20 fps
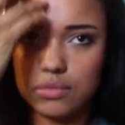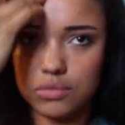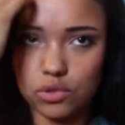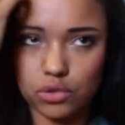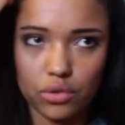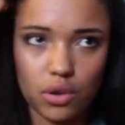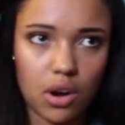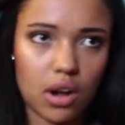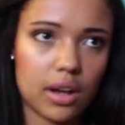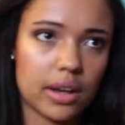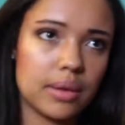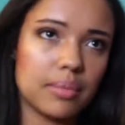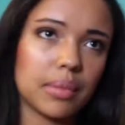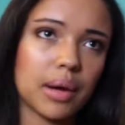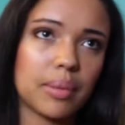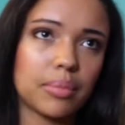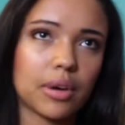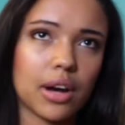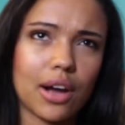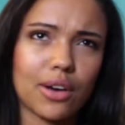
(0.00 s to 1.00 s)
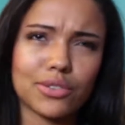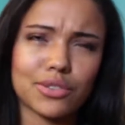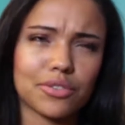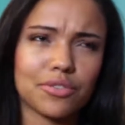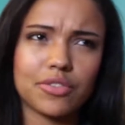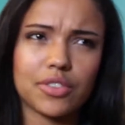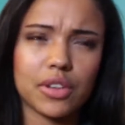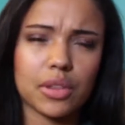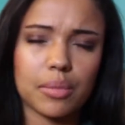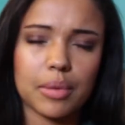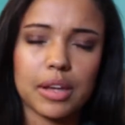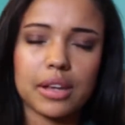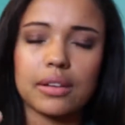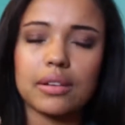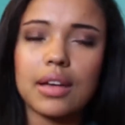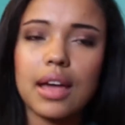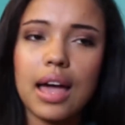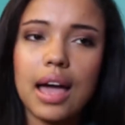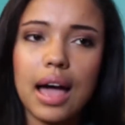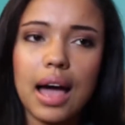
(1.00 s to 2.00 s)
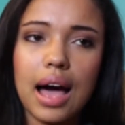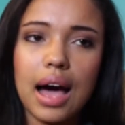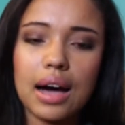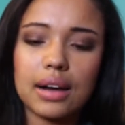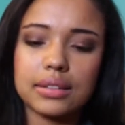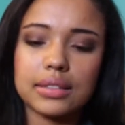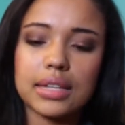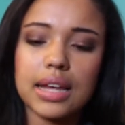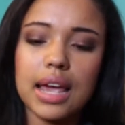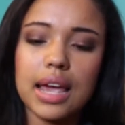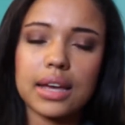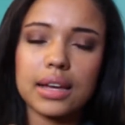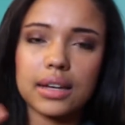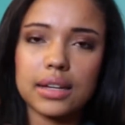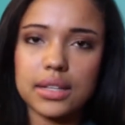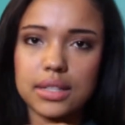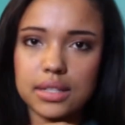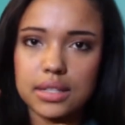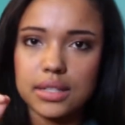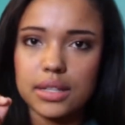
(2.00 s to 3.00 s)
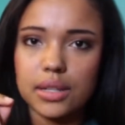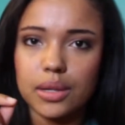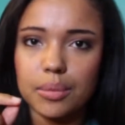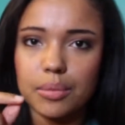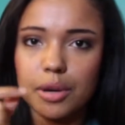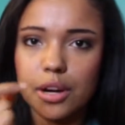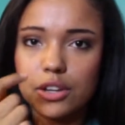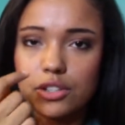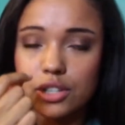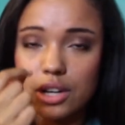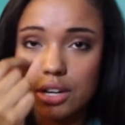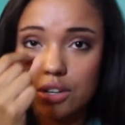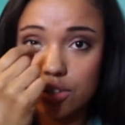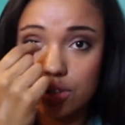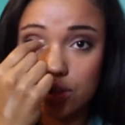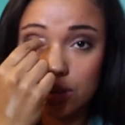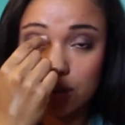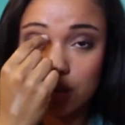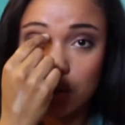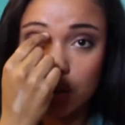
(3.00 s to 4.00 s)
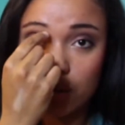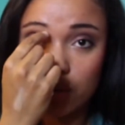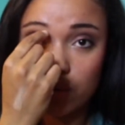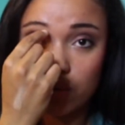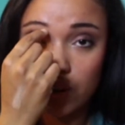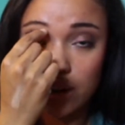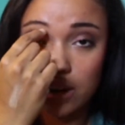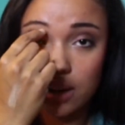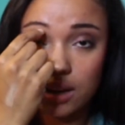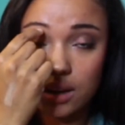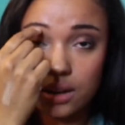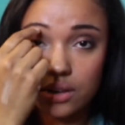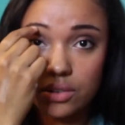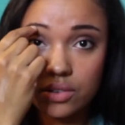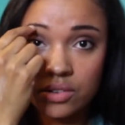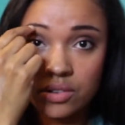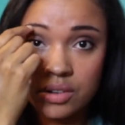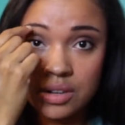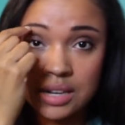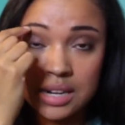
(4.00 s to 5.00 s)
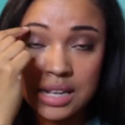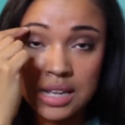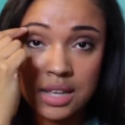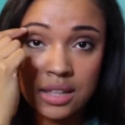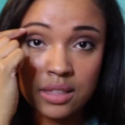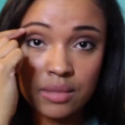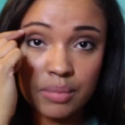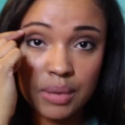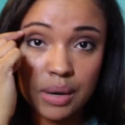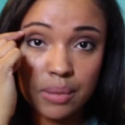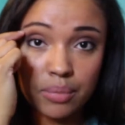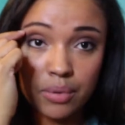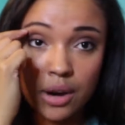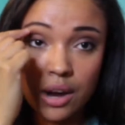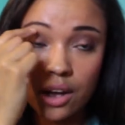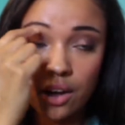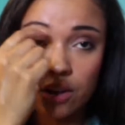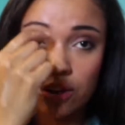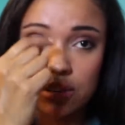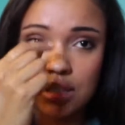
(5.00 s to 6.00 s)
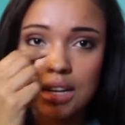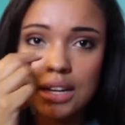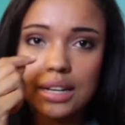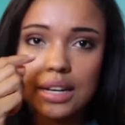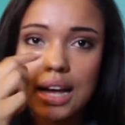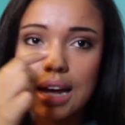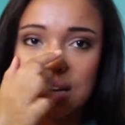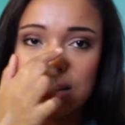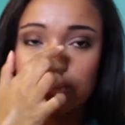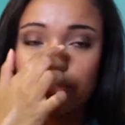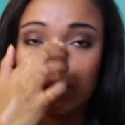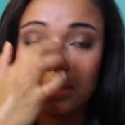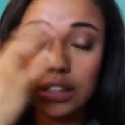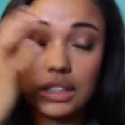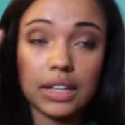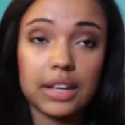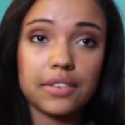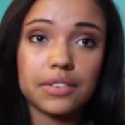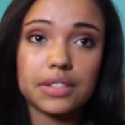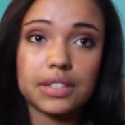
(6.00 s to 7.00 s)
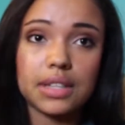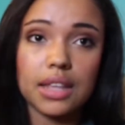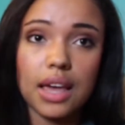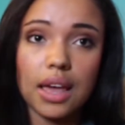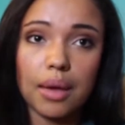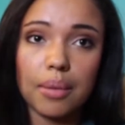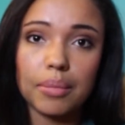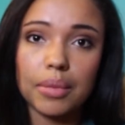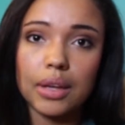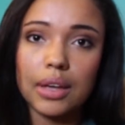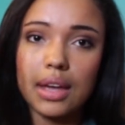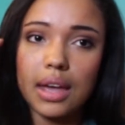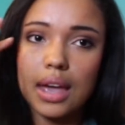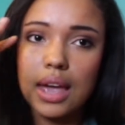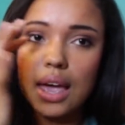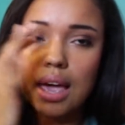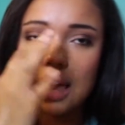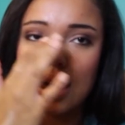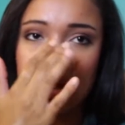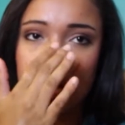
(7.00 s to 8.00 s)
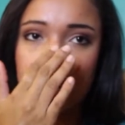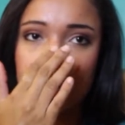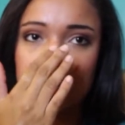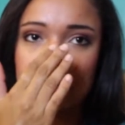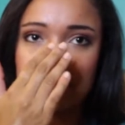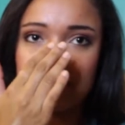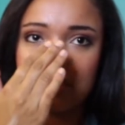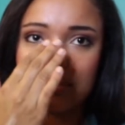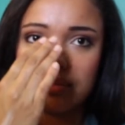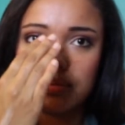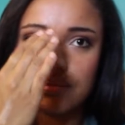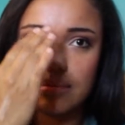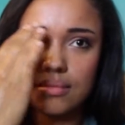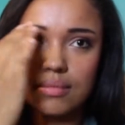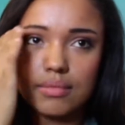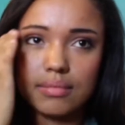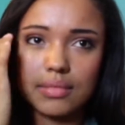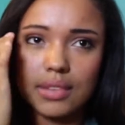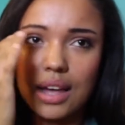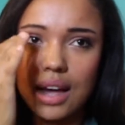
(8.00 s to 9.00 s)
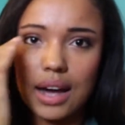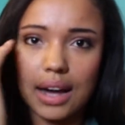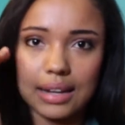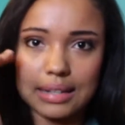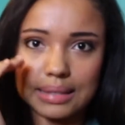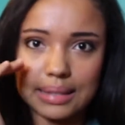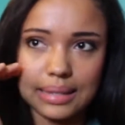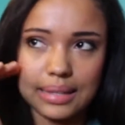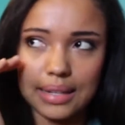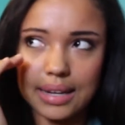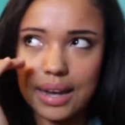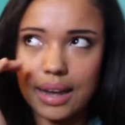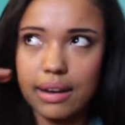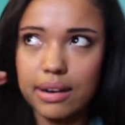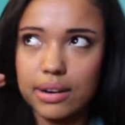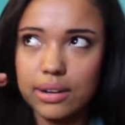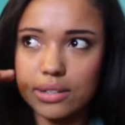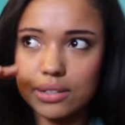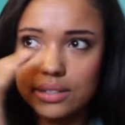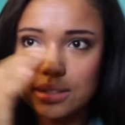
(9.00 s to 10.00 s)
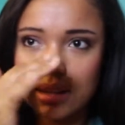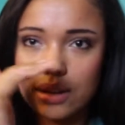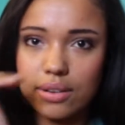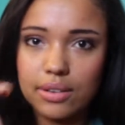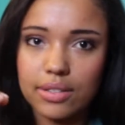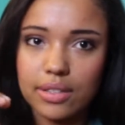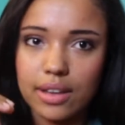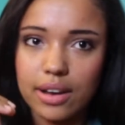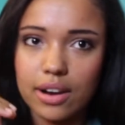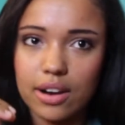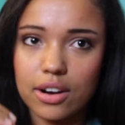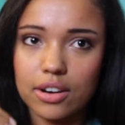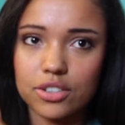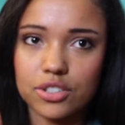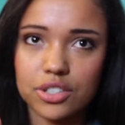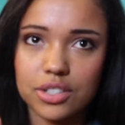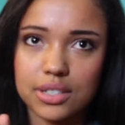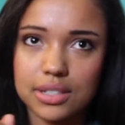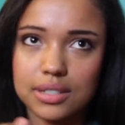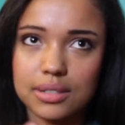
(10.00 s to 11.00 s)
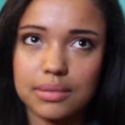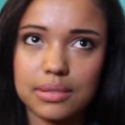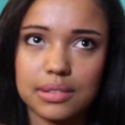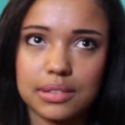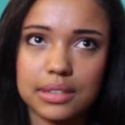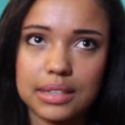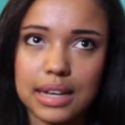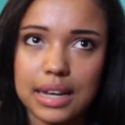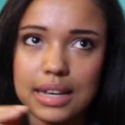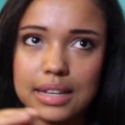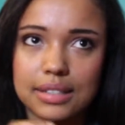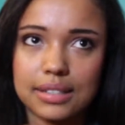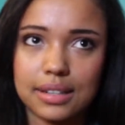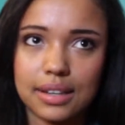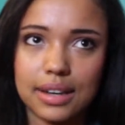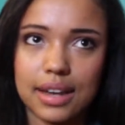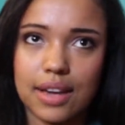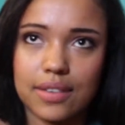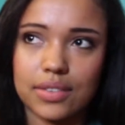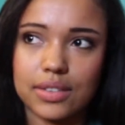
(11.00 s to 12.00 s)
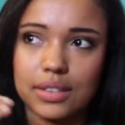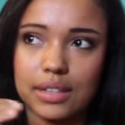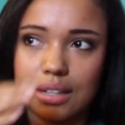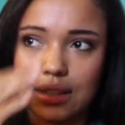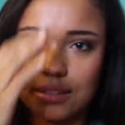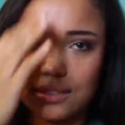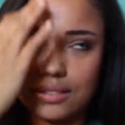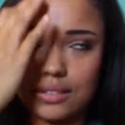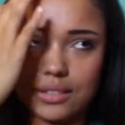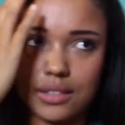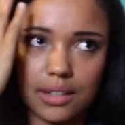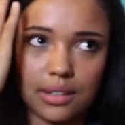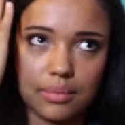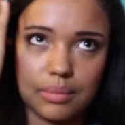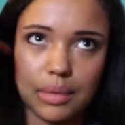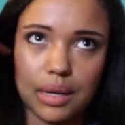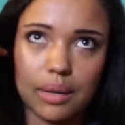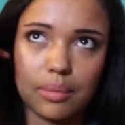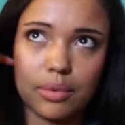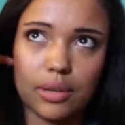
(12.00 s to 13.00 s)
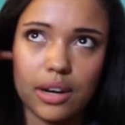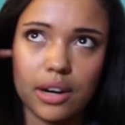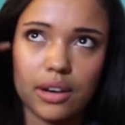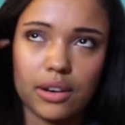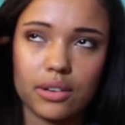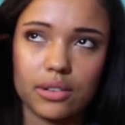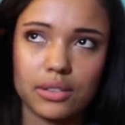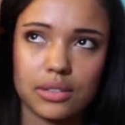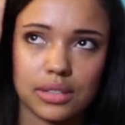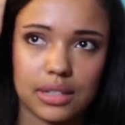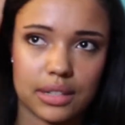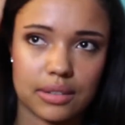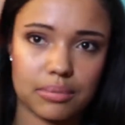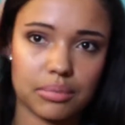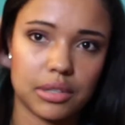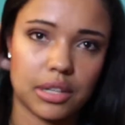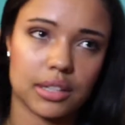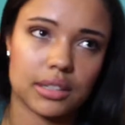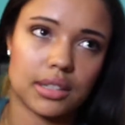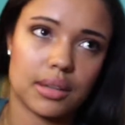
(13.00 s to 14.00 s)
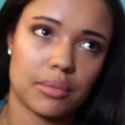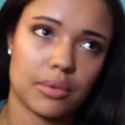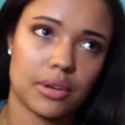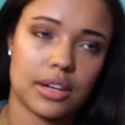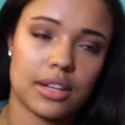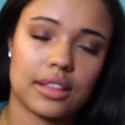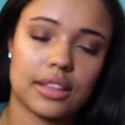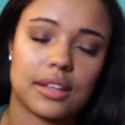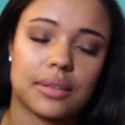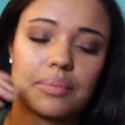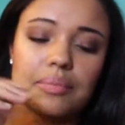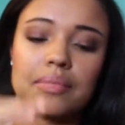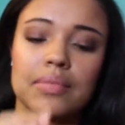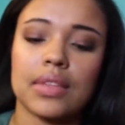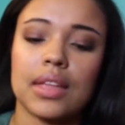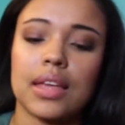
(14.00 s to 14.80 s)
draw in my brows or fill them in, I'll take a concealer brush and just go right underneath my brows, and it kind of lifts them and hides any hairs that are there, just in case I haven't like done my brows, like plucked them or anything.